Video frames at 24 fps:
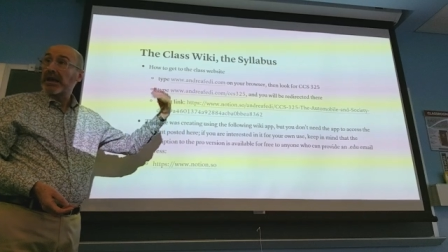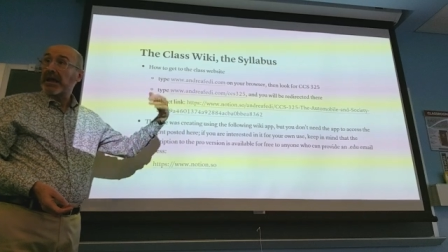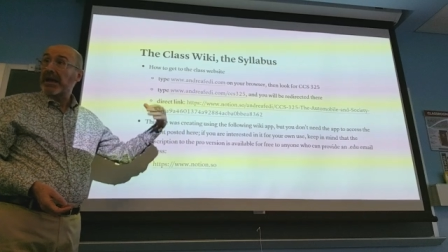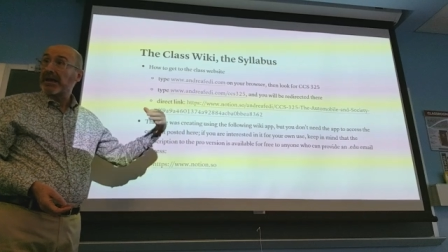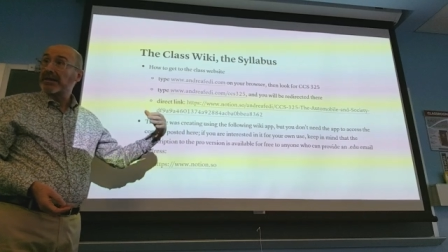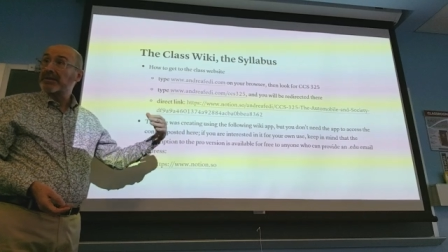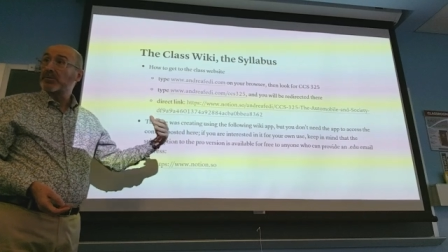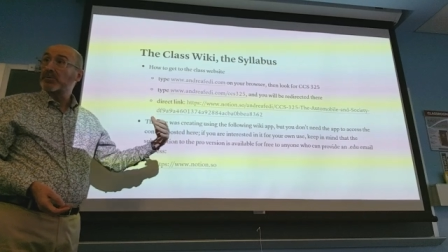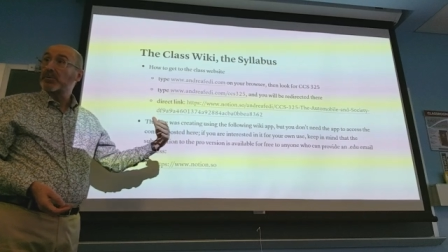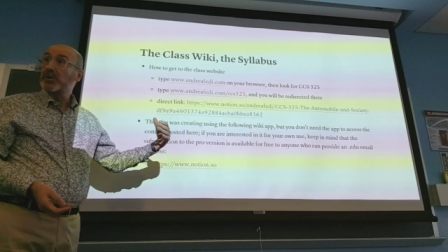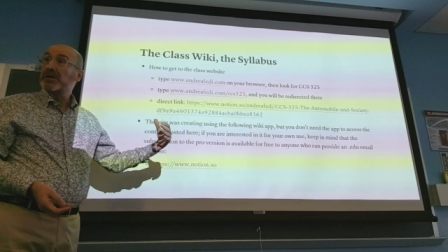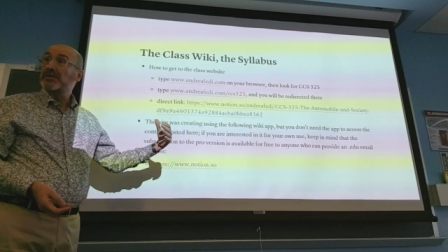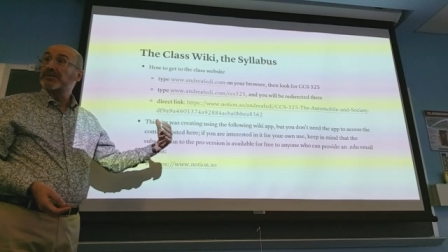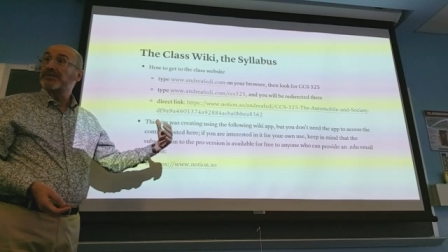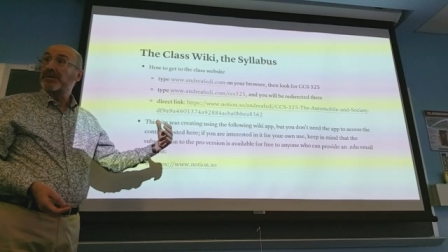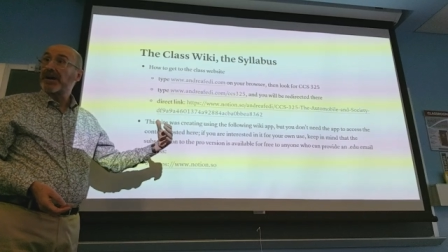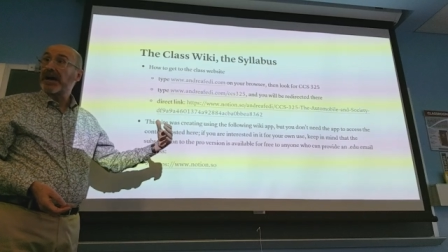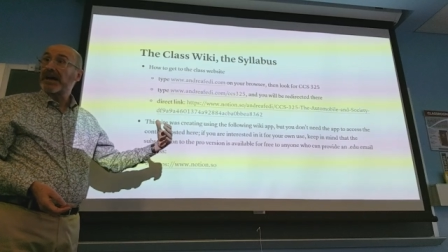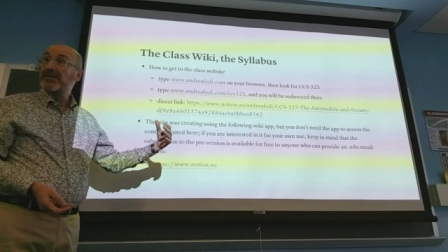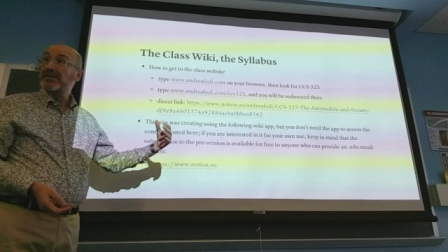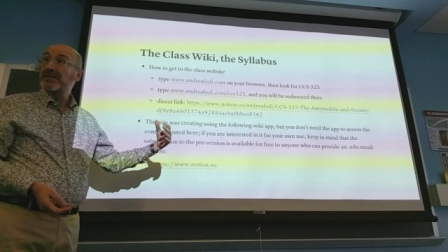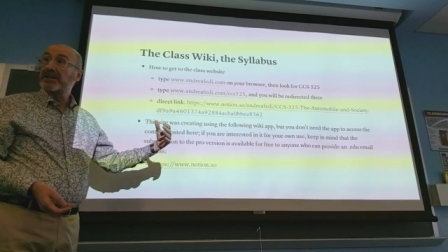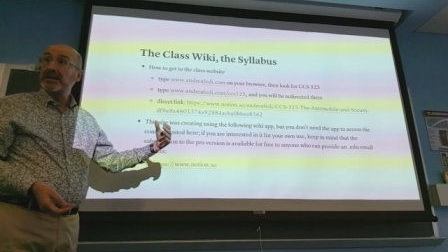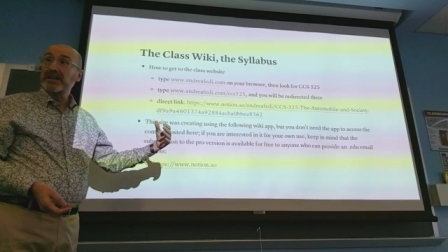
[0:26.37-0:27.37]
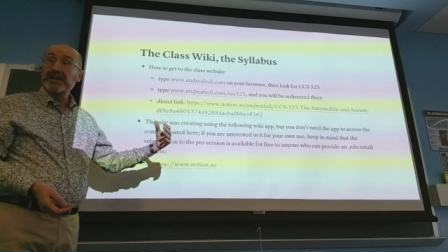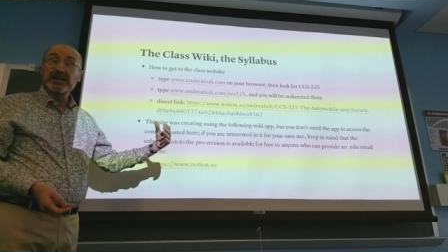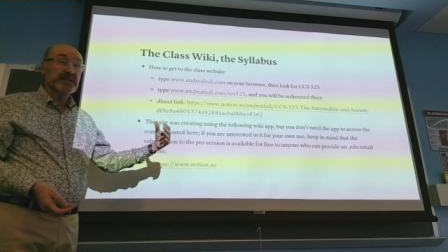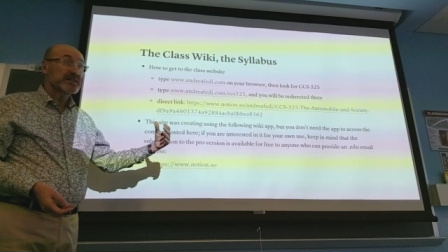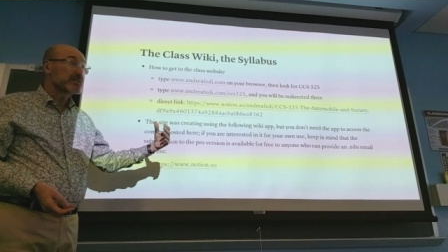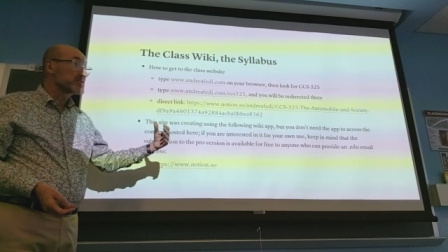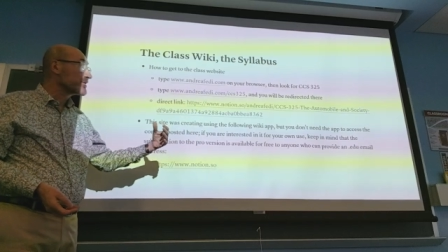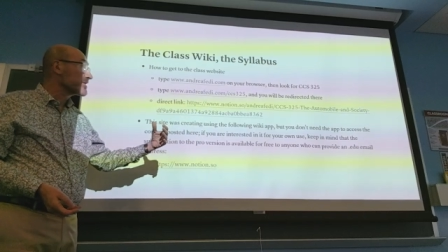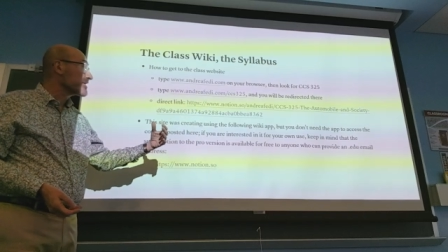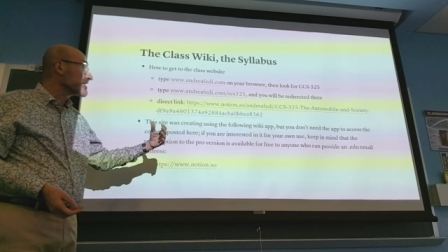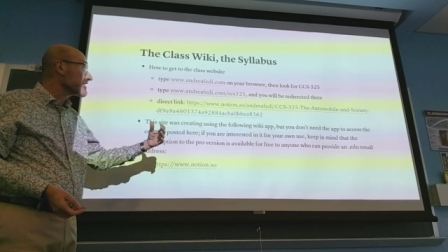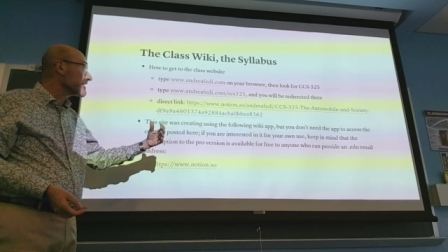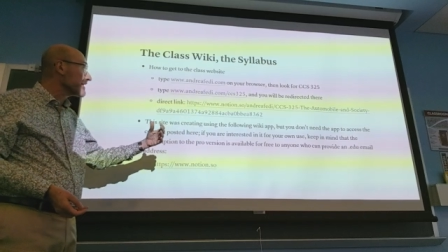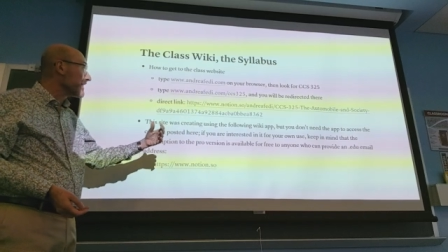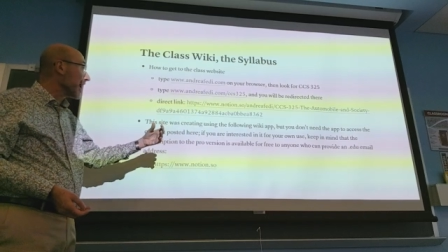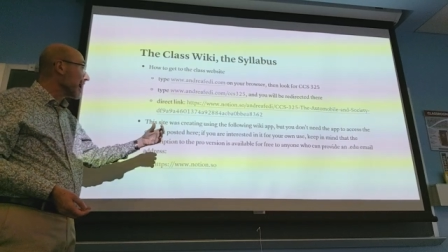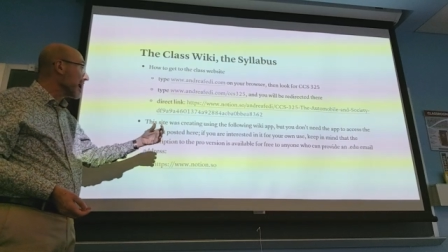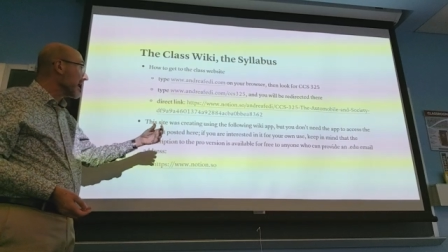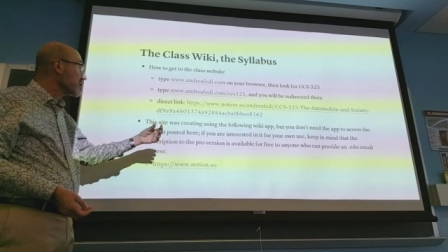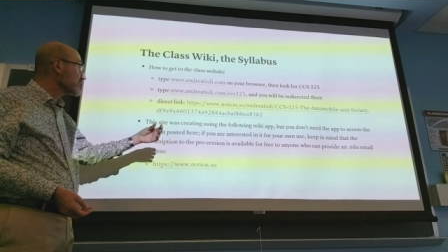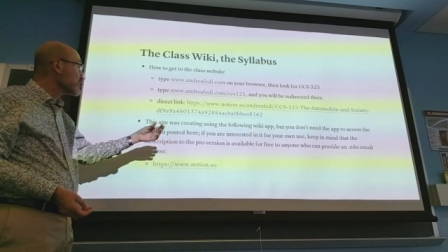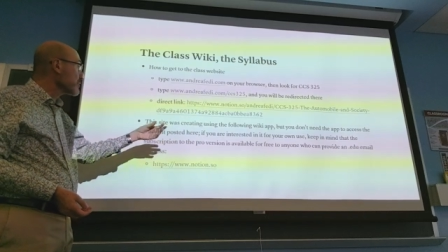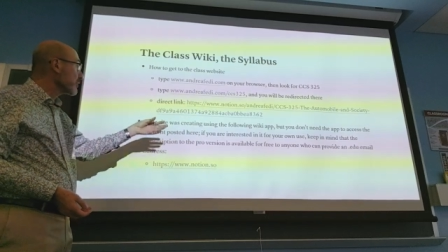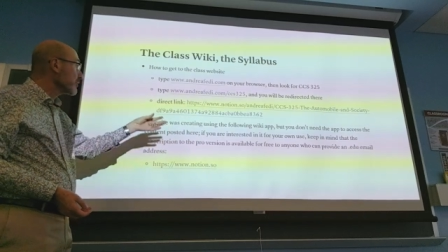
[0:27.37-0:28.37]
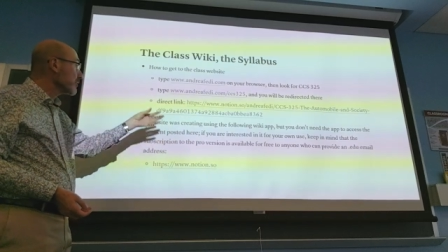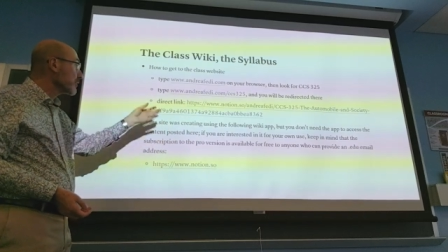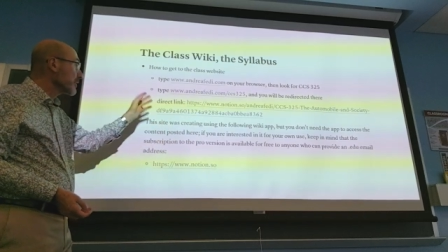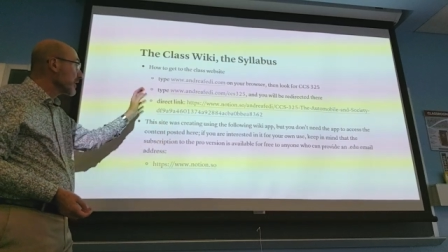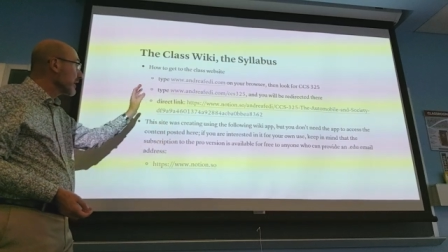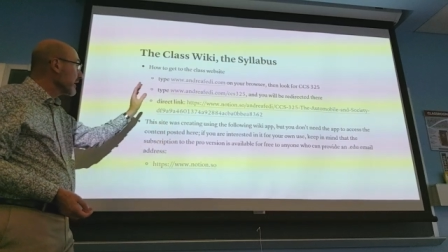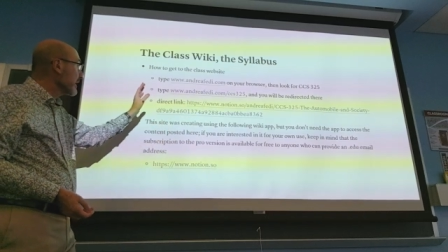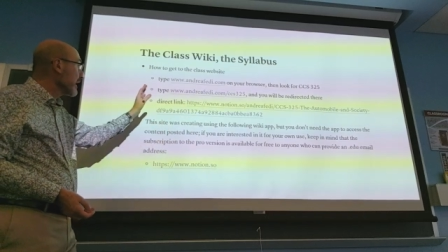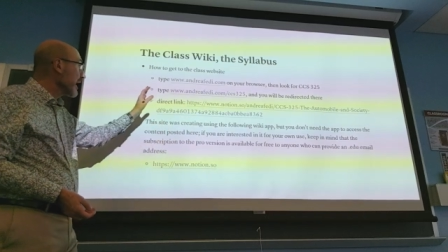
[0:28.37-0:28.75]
and you will find the link to this class, or you can